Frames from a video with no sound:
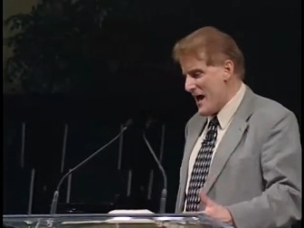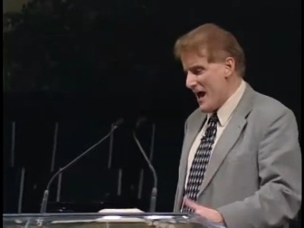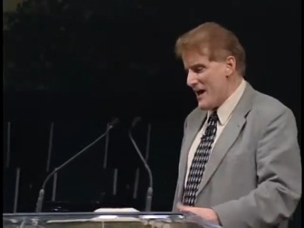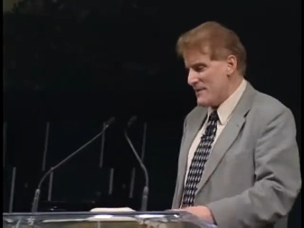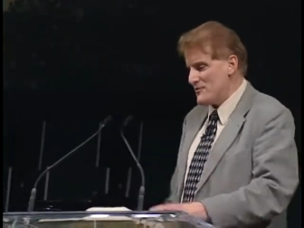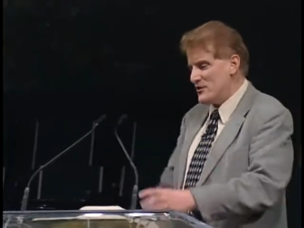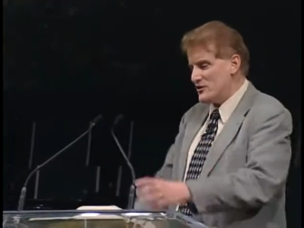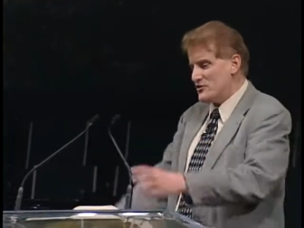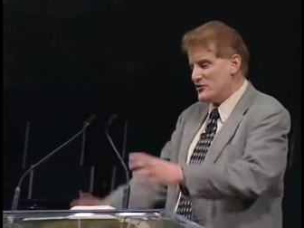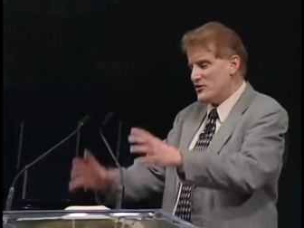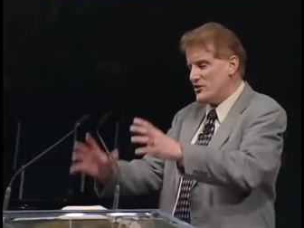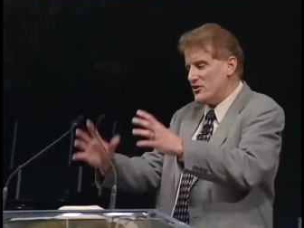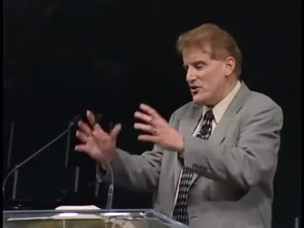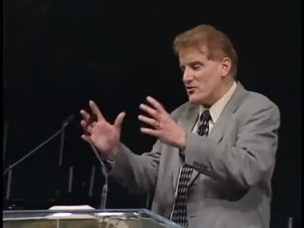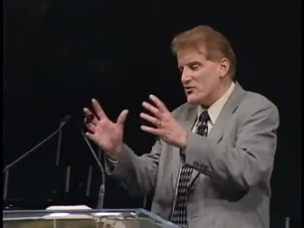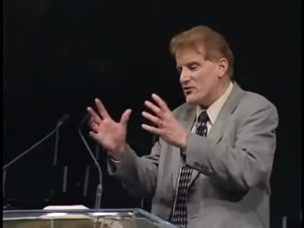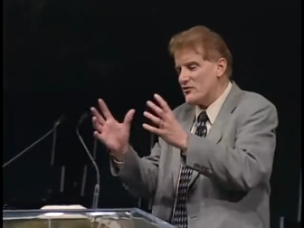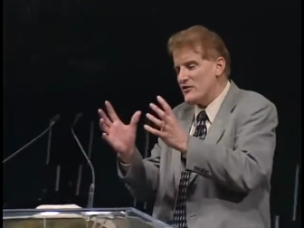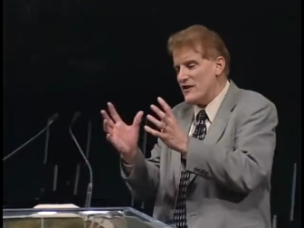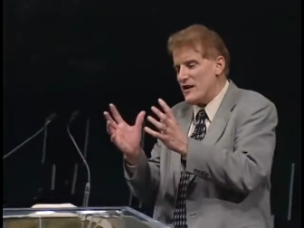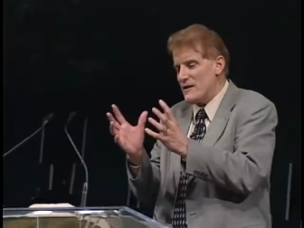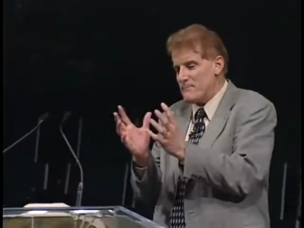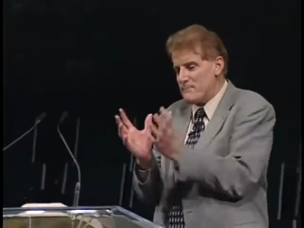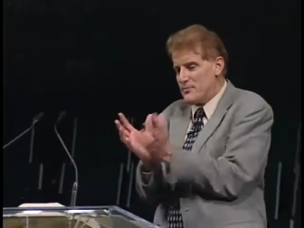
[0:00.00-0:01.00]
And the
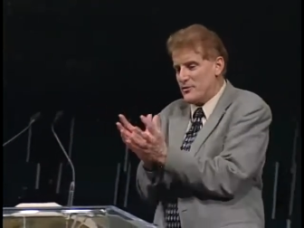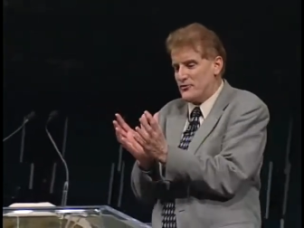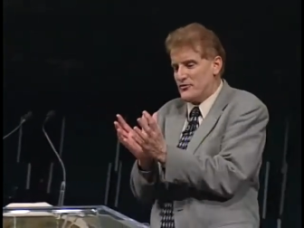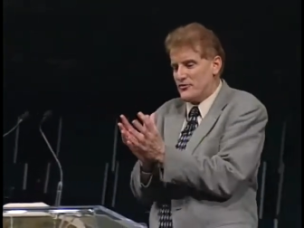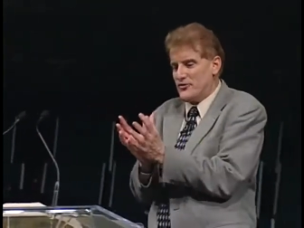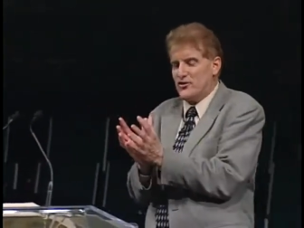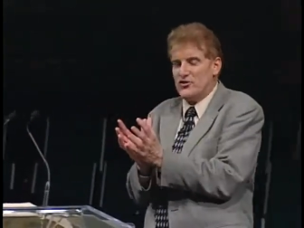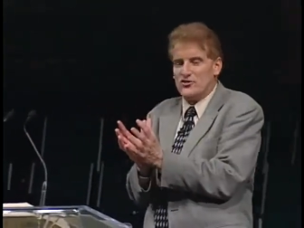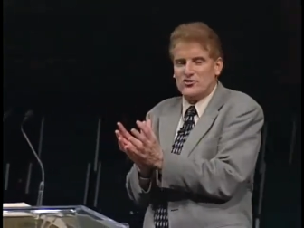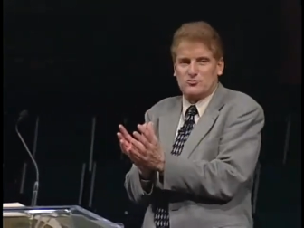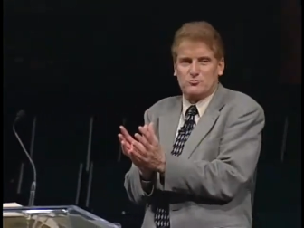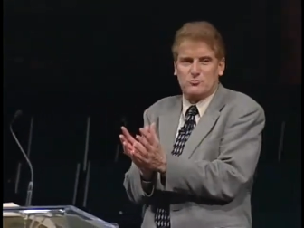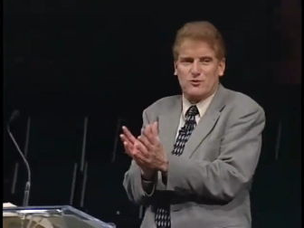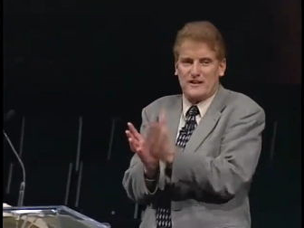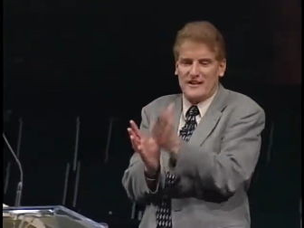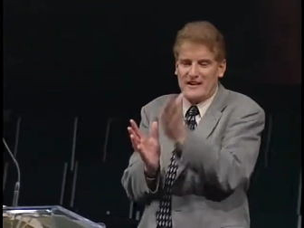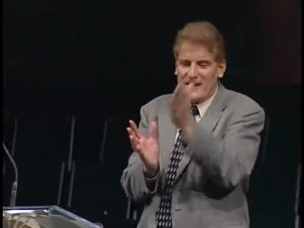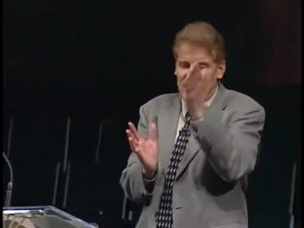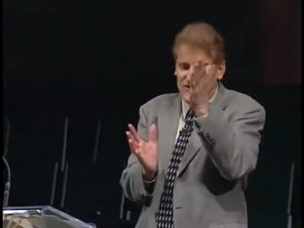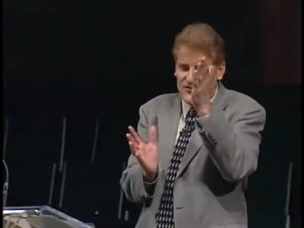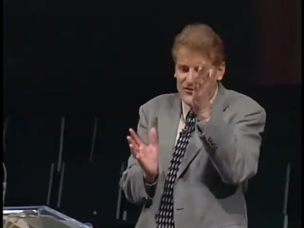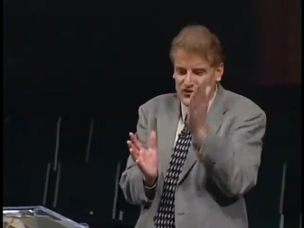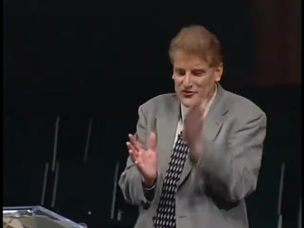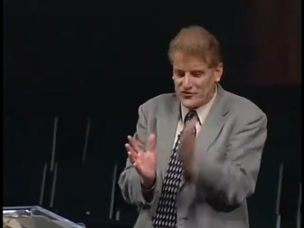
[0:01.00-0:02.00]
children they produced were
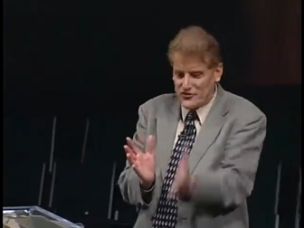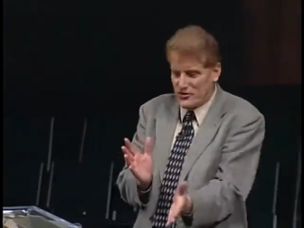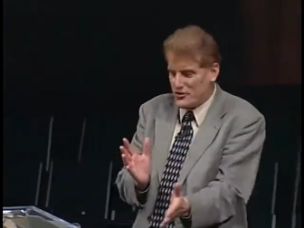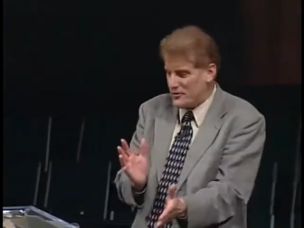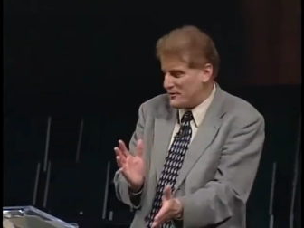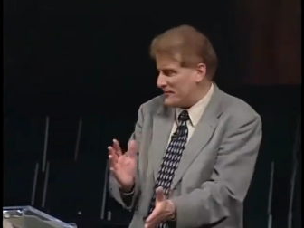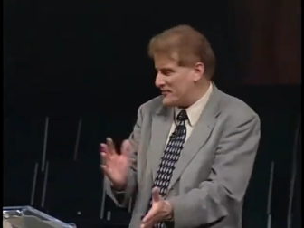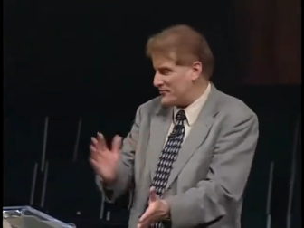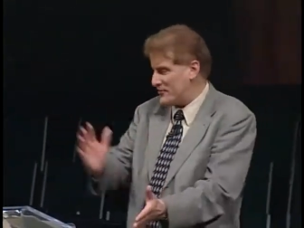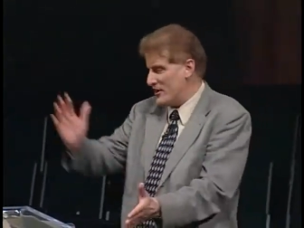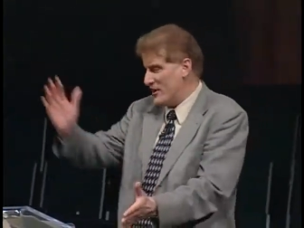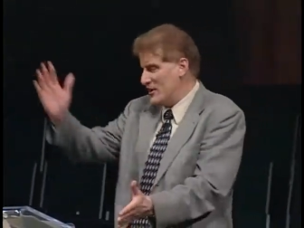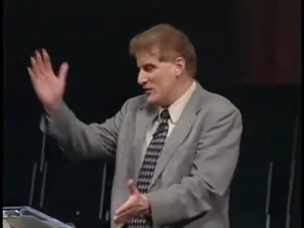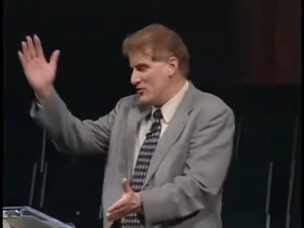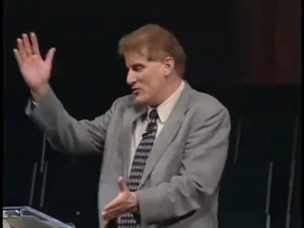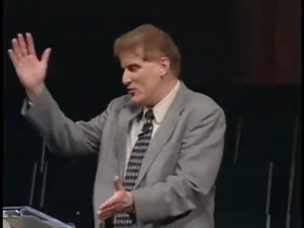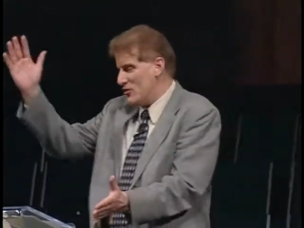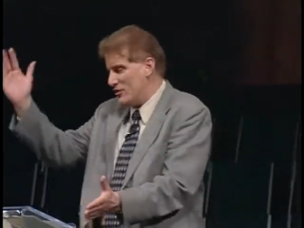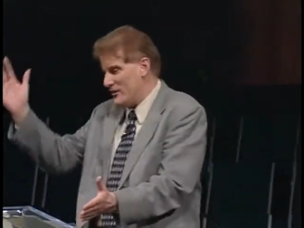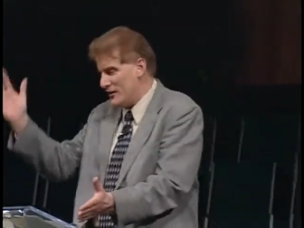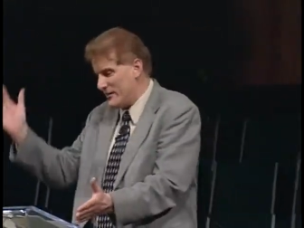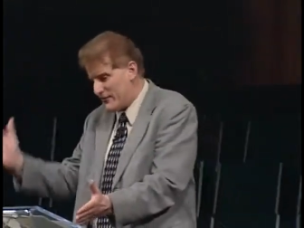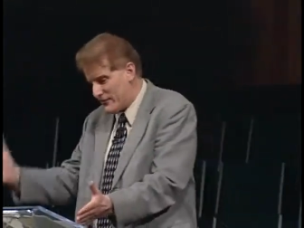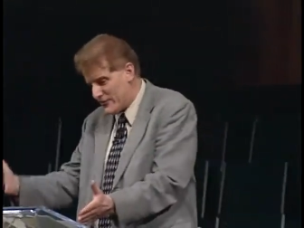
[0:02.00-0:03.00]
neither Jewish
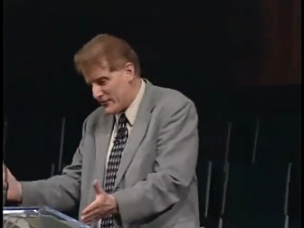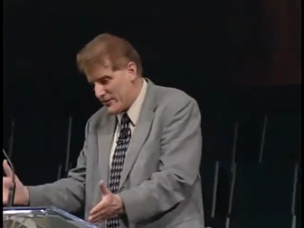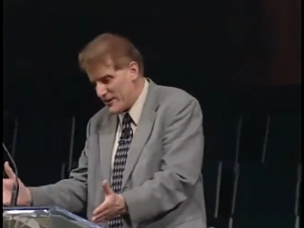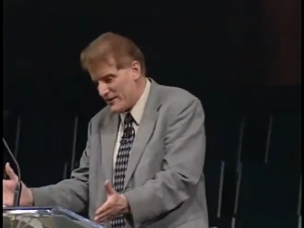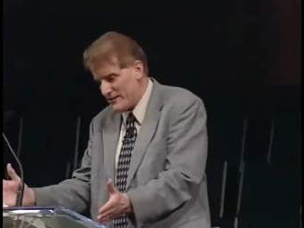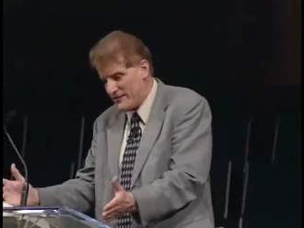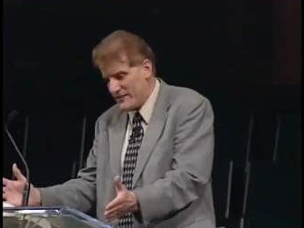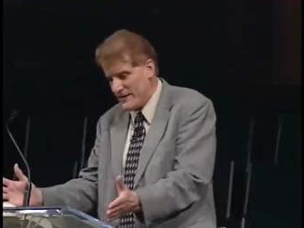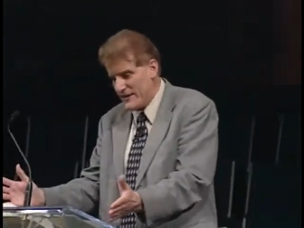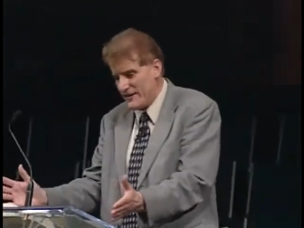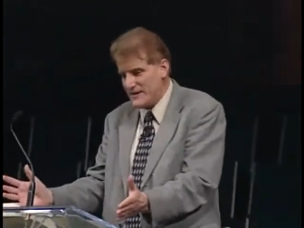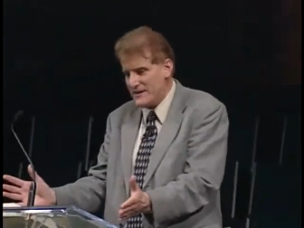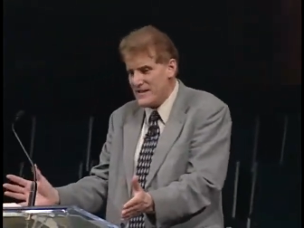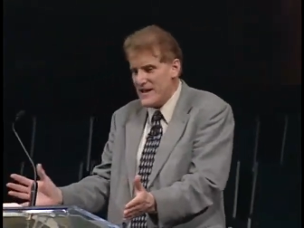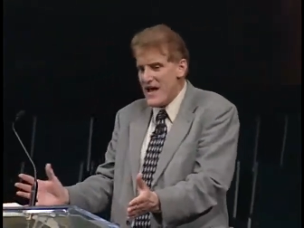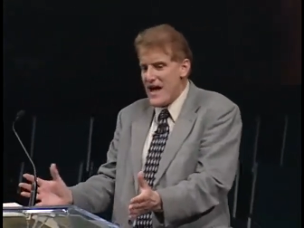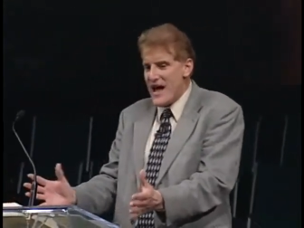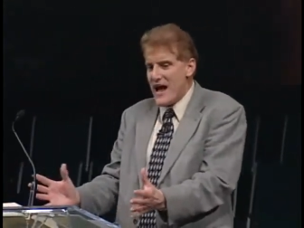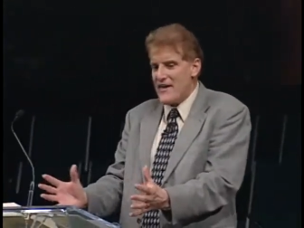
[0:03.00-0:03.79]
nor Assyrian,